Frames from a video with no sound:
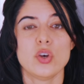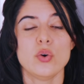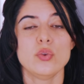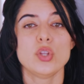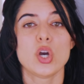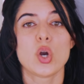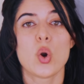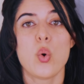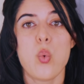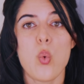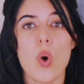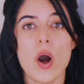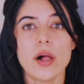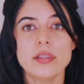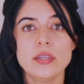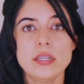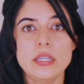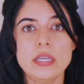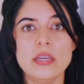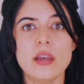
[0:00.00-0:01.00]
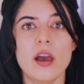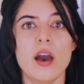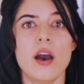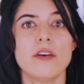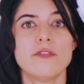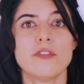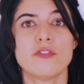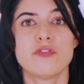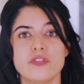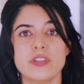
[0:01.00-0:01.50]
So the quality
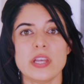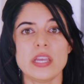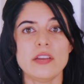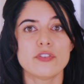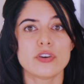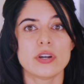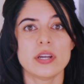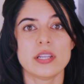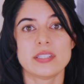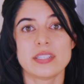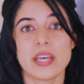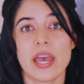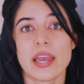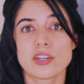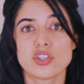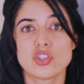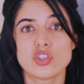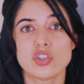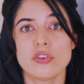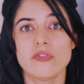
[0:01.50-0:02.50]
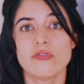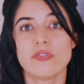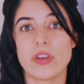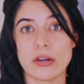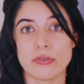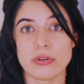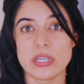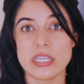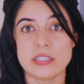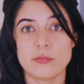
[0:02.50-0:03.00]
of flavor and texture
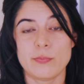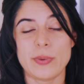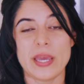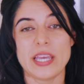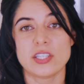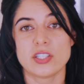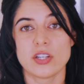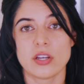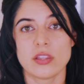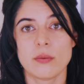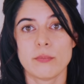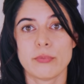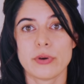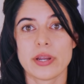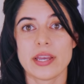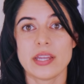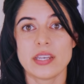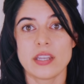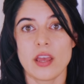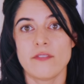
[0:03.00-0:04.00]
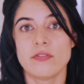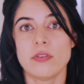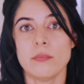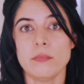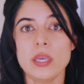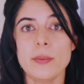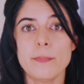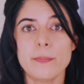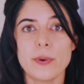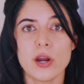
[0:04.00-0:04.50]
varies based on the brand of the
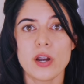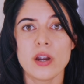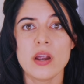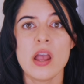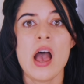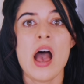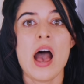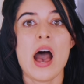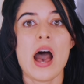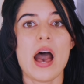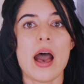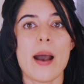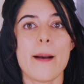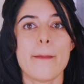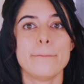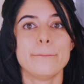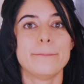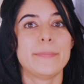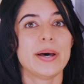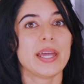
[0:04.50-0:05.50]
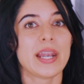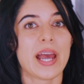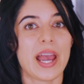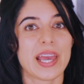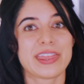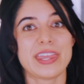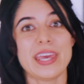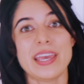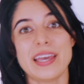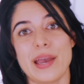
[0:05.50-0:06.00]
meat bar, um, but
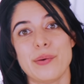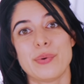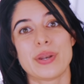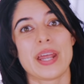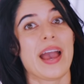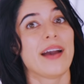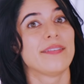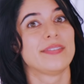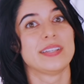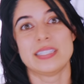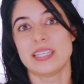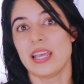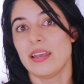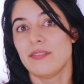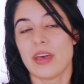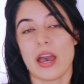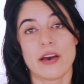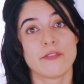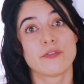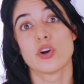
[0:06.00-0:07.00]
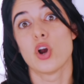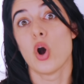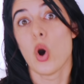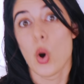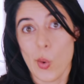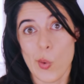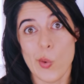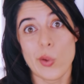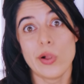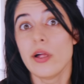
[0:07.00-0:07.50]
I think I would have to save that for a
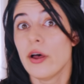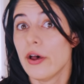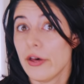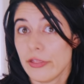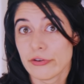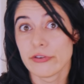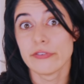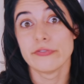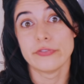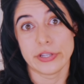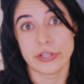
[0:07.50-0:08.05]
whole other